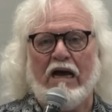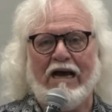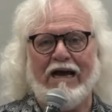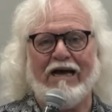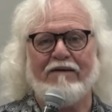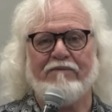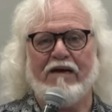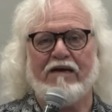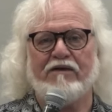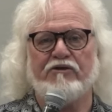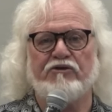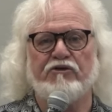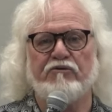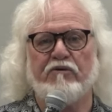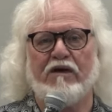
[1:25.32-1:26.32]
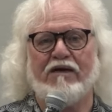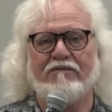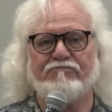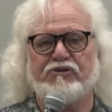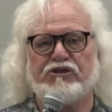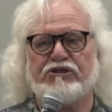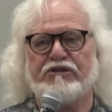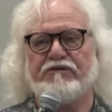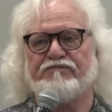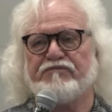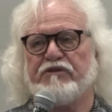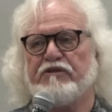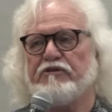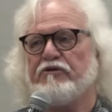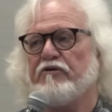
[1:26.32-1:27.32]
I'm
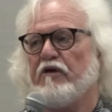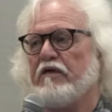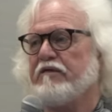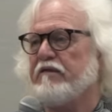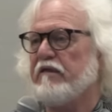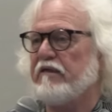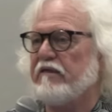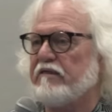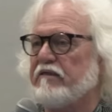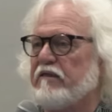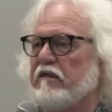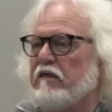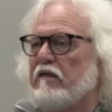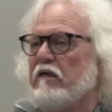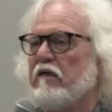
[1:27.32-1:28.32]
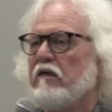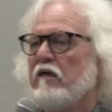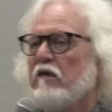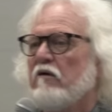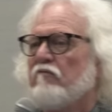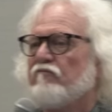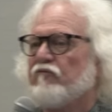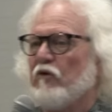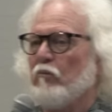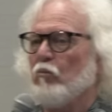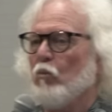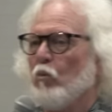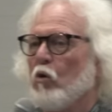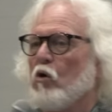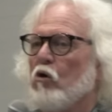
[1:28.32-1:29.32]
shifting your identity
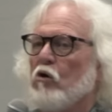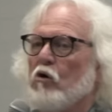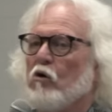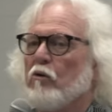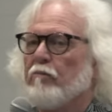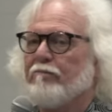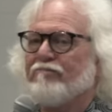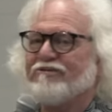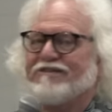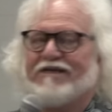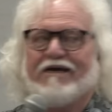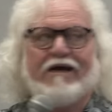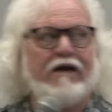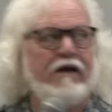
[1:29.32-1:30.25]
from worm to